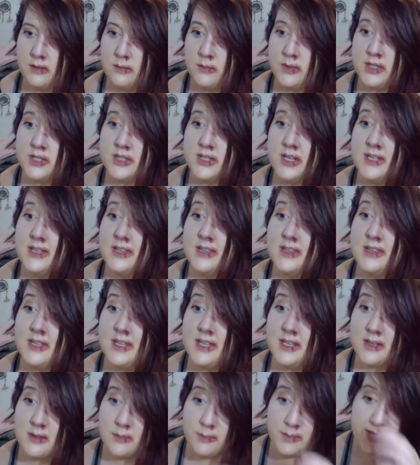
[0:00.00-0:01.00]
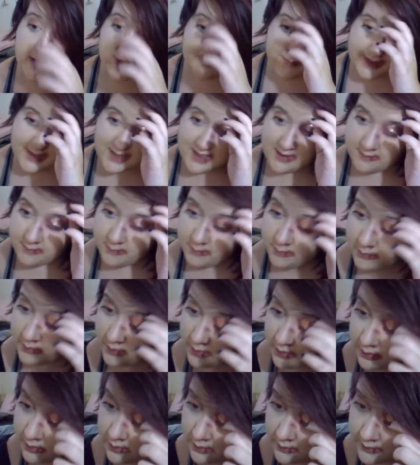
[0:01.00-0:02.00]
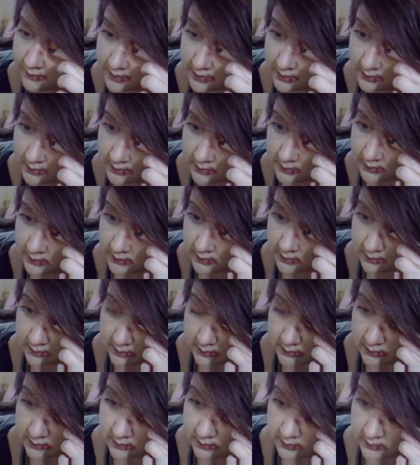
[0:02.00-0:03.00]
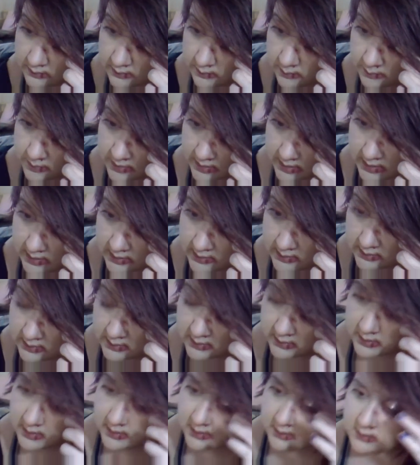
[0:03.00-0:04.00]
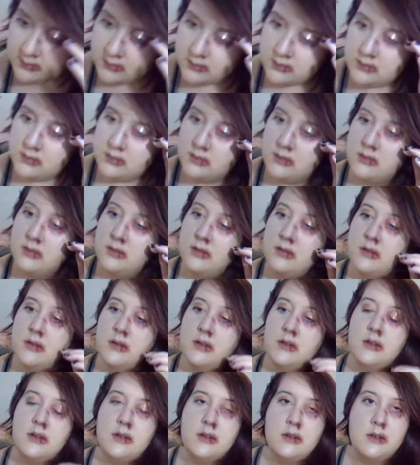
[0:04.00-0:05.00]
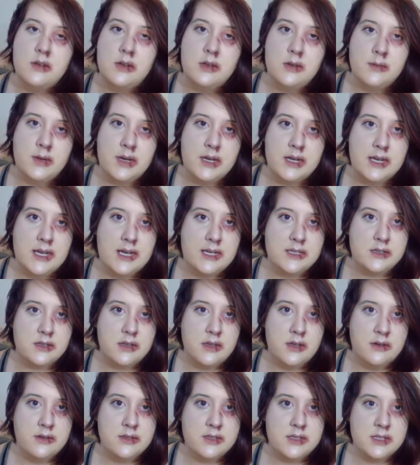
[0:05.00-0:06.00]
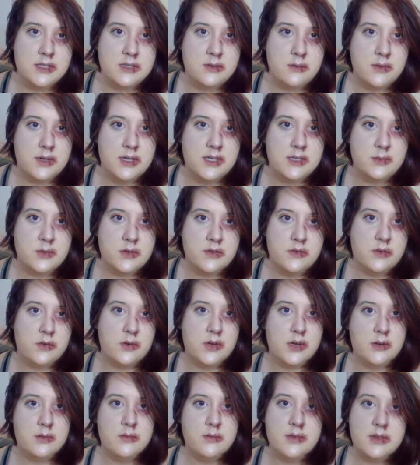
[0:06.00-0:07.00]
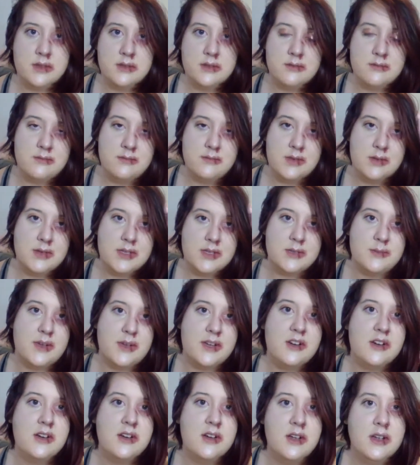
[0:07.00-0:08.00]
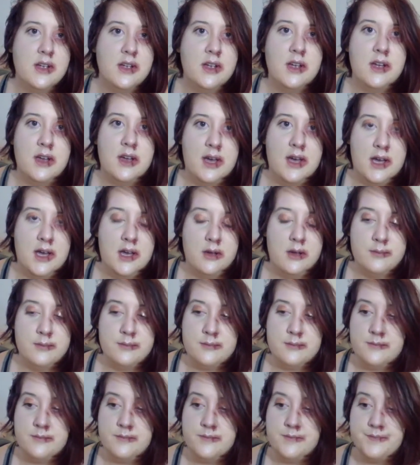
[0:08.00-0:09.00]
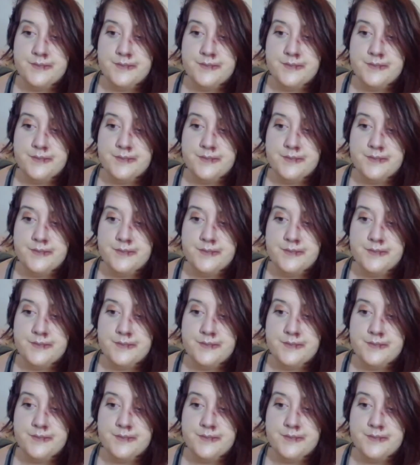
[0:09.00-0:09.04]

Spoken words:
Which I think may have moved because it's not making it as close as it was before. Maybe that's better. But